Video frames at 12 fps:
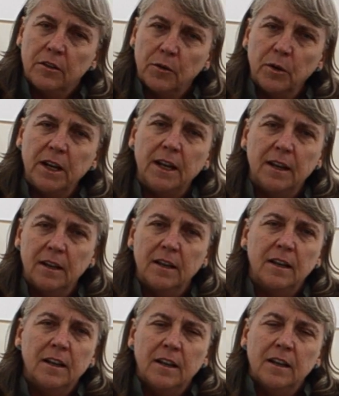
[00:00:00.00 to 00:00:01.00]
3,
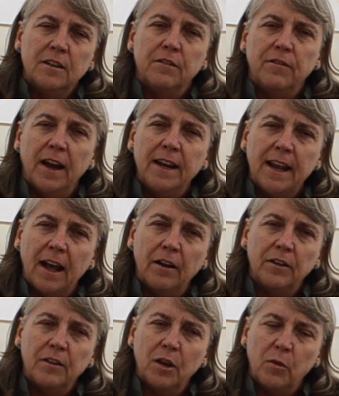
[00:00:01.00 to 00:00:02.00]
to find
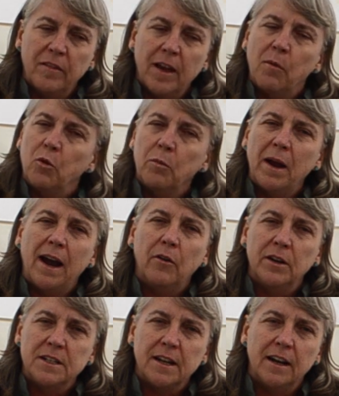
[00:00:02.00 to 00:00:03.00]
out that we've got more
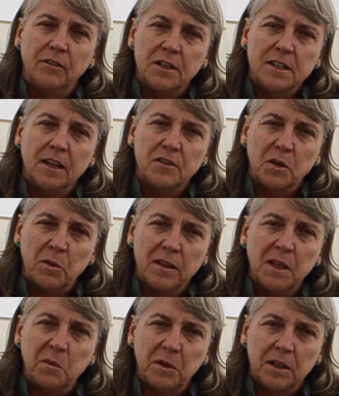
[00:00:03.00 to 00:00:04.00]
power inside of ourselves than we
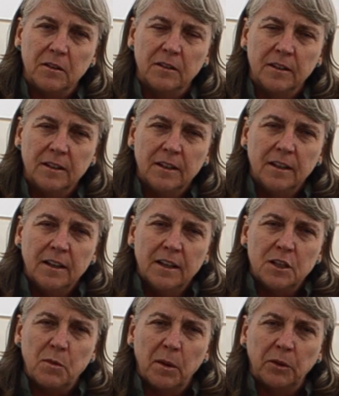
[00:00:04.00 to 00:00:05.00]
think we do,
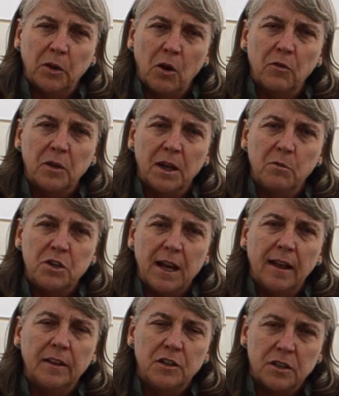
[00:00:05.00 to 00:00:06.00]
to be able to overcome
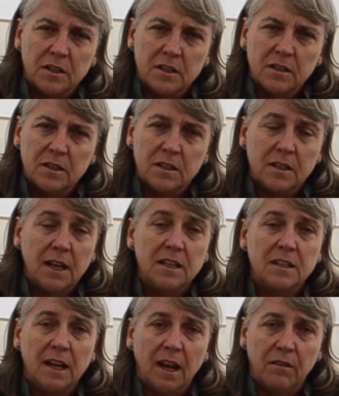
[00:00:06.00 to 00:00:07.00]
challenges, to stay
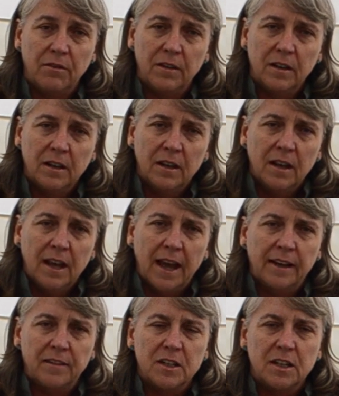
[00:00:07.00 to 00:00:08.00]
safe,
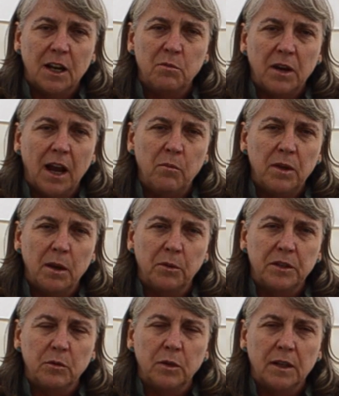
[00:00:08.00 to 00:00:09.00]
and at the same time be able
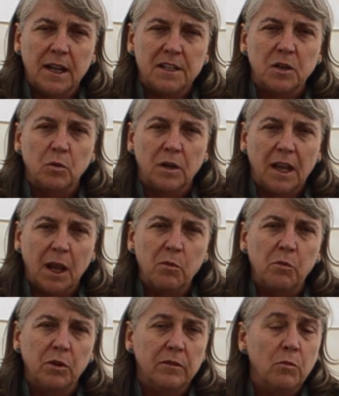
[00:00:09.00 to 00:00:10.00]
to realize that we're
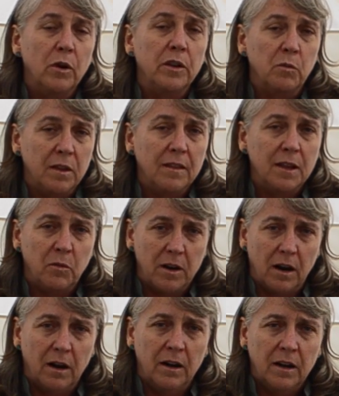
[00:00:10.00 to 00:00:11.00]
capable of more than we think we
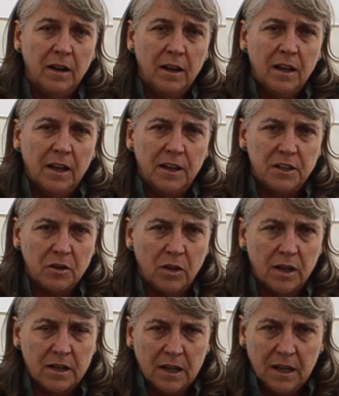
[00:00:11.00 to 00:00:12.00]
are. And so
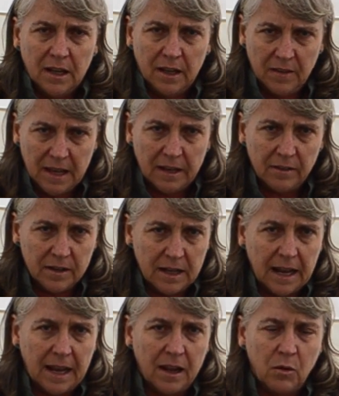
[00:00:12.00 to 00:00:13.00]
that at the end of the
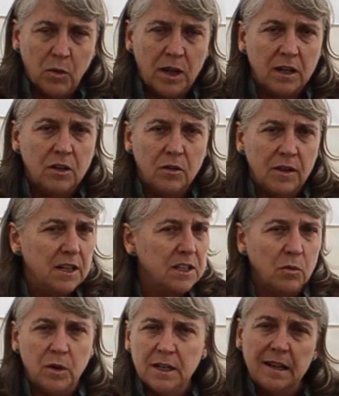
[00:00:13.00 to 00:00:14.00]
day, we can do things
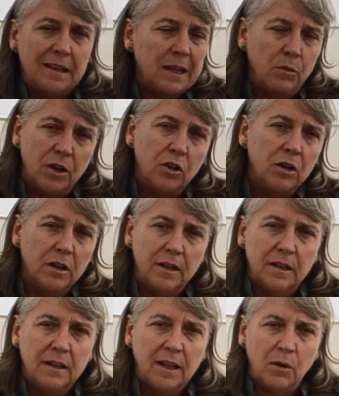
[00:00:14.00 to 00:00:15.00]
that we didn't think we could,
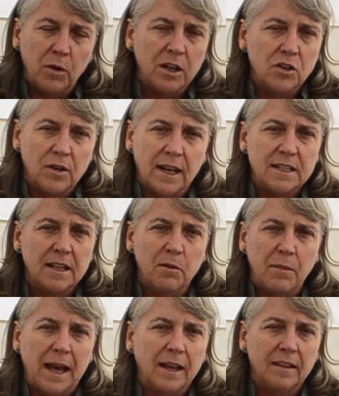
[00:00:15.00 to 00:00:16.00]
and we can
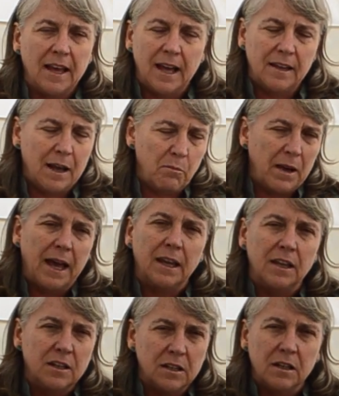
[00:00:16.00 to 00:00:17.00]
translate that back
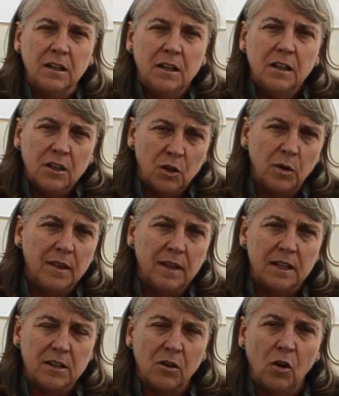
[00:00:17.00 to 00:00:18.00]
into doing
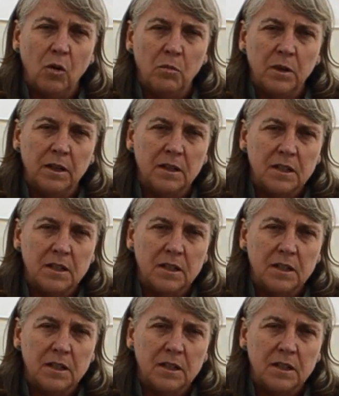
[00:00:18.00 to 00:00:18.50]
things at home in